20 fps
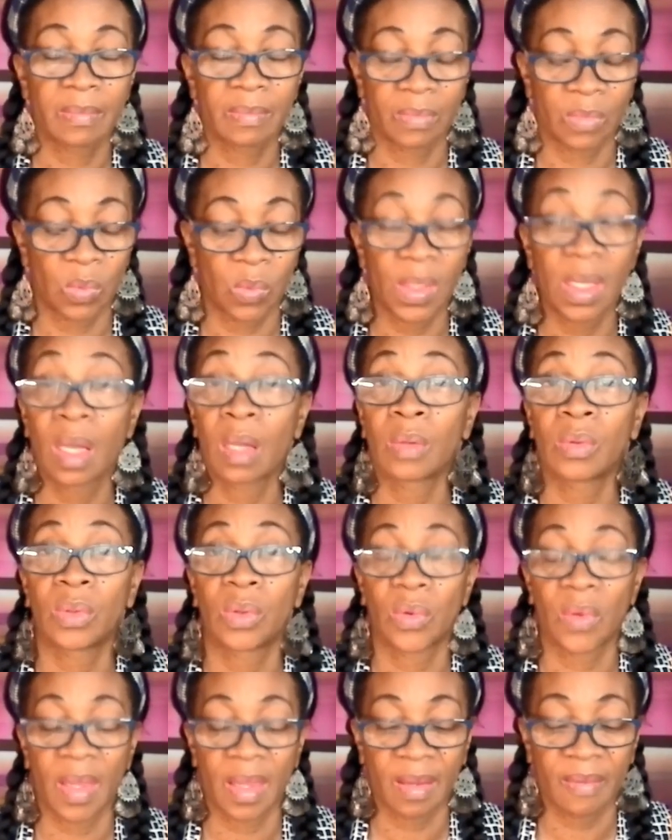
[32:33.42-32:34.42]
we all
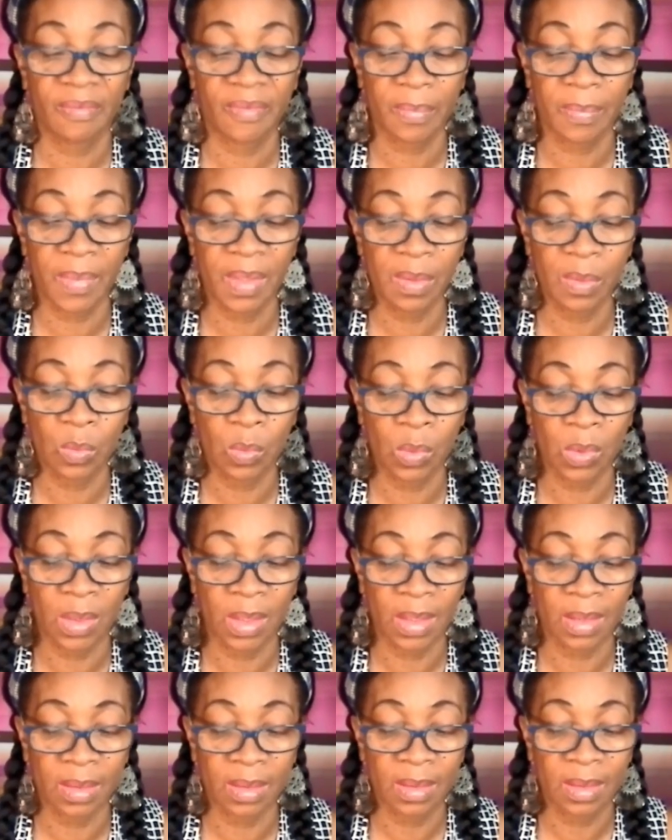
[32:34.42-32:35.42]
know Alpha means
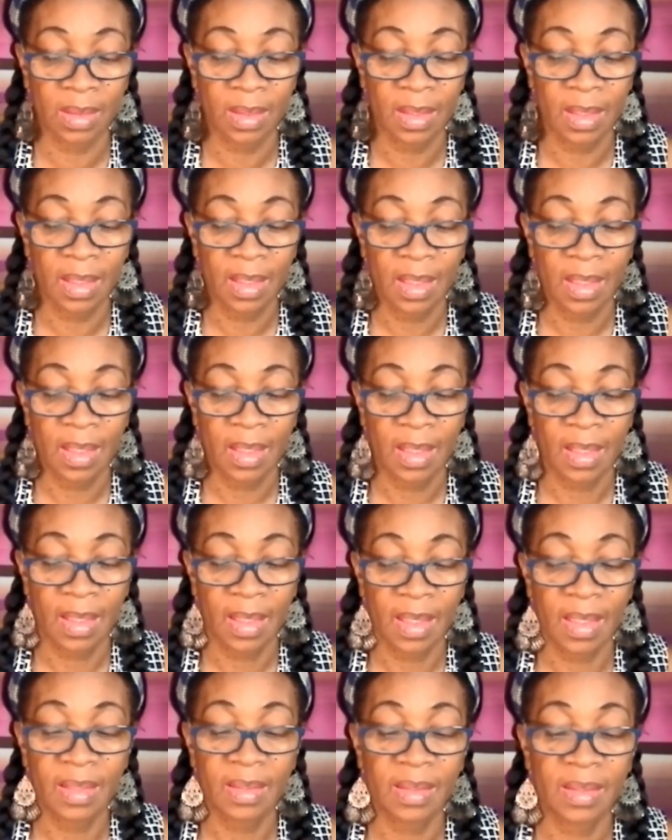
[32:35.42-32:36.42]
1.
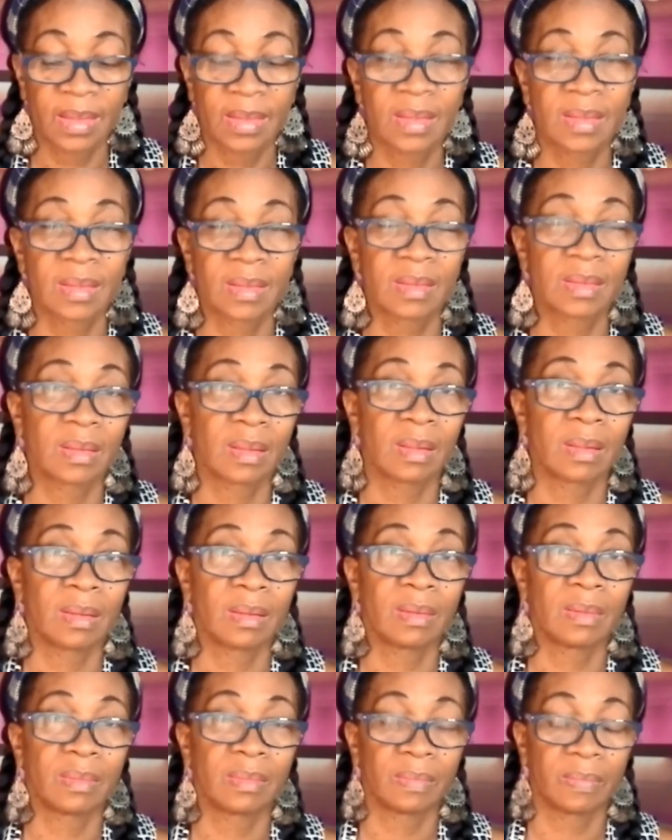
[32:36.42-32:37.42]
And this is
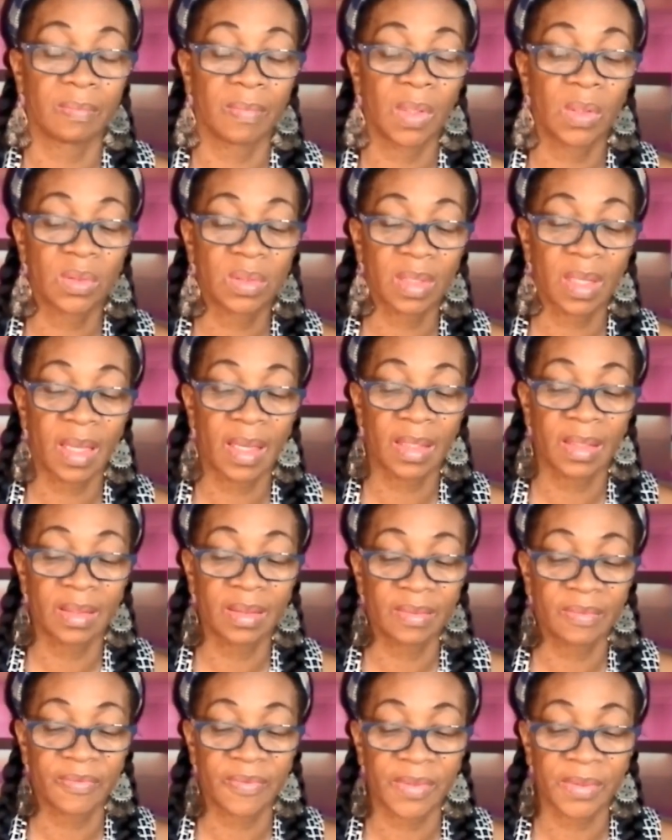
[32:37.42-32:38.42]
most likely
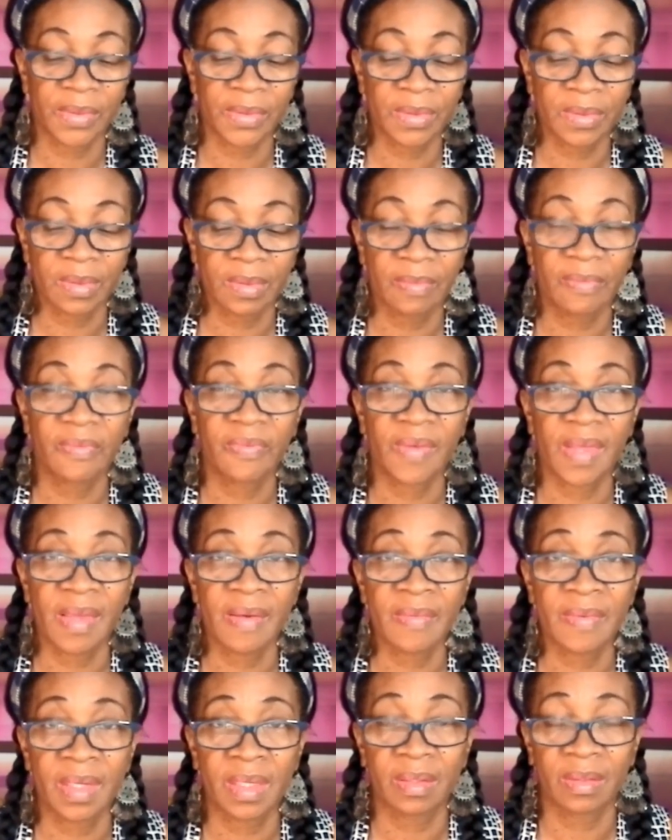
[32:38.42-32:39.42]
the first
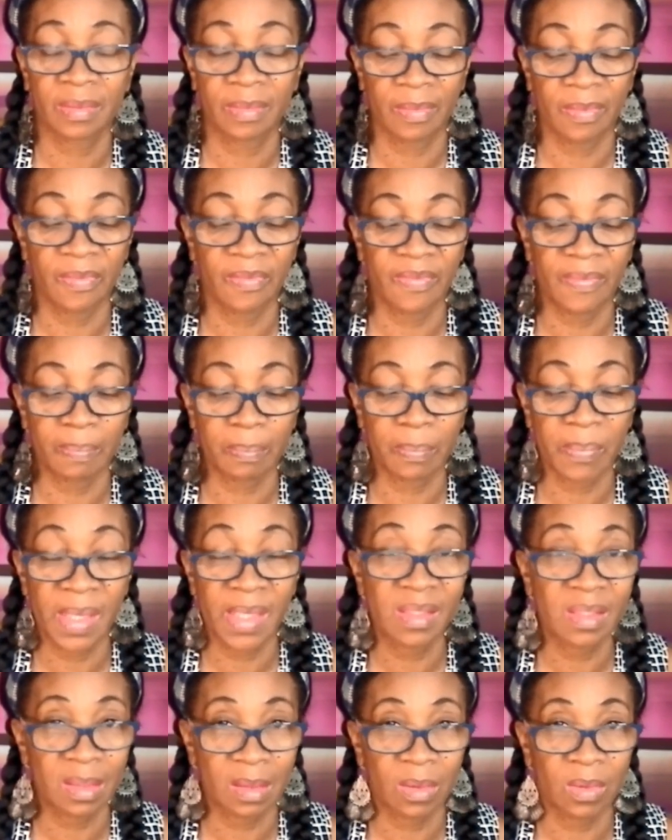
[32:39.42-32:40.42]
variant
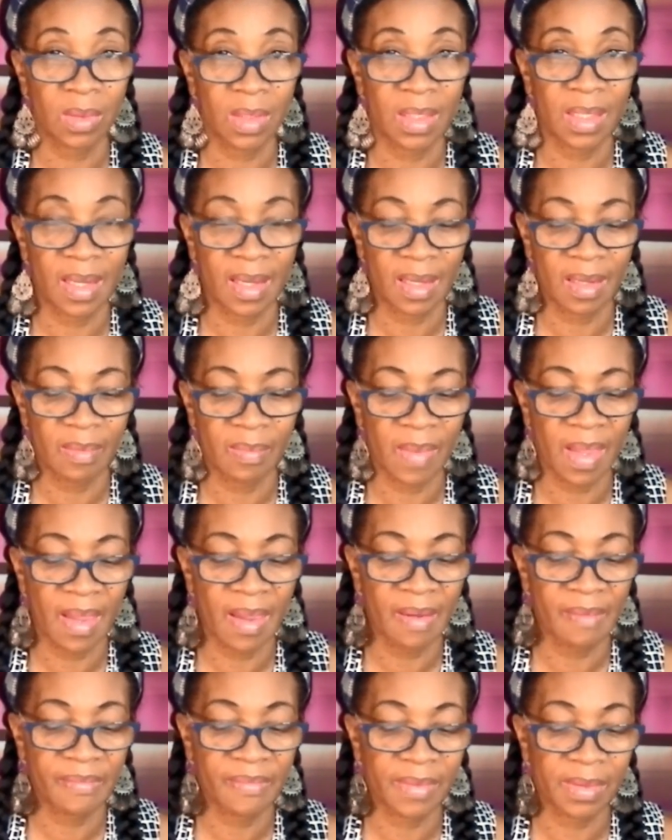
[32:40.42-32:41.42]
based on the name
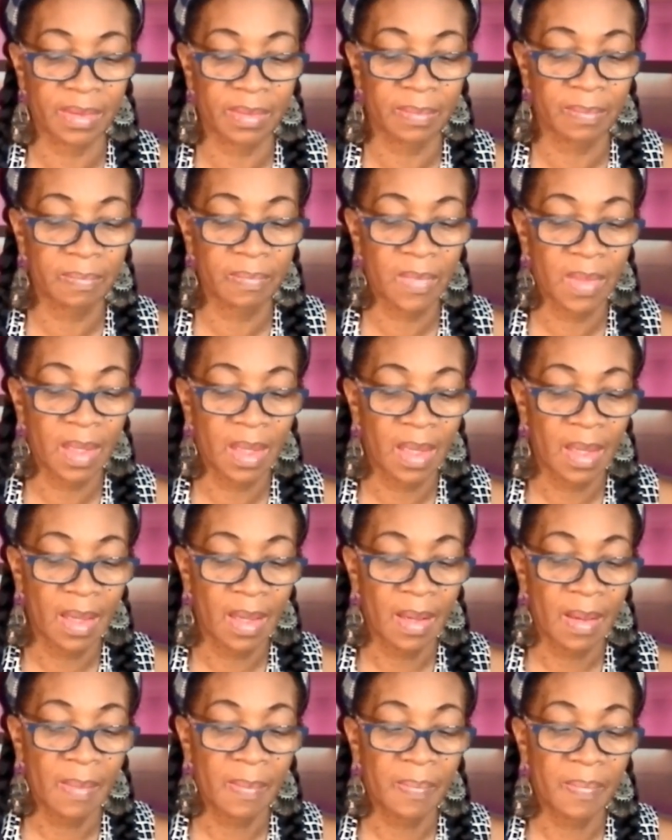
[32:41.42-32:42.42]
Alpha.
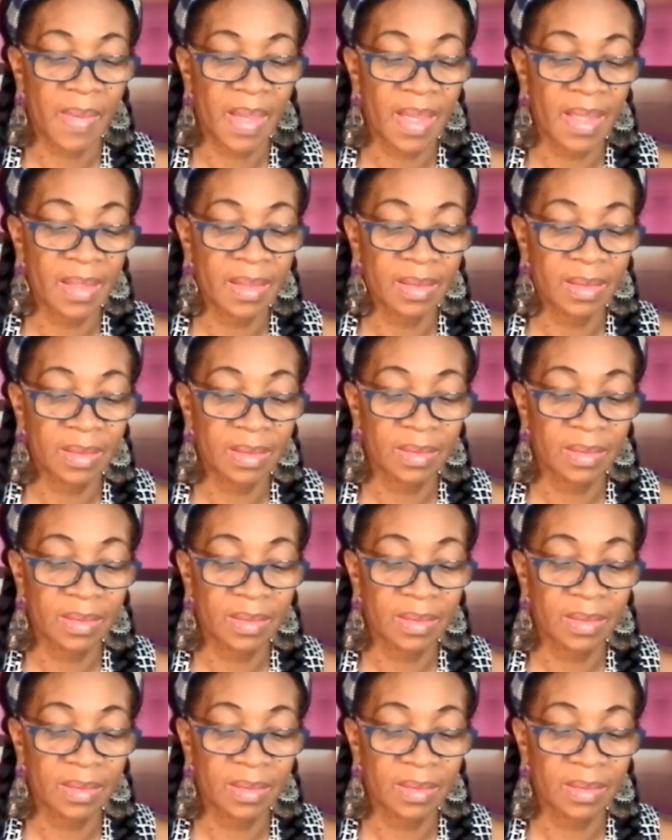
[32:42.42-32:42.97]
Beta,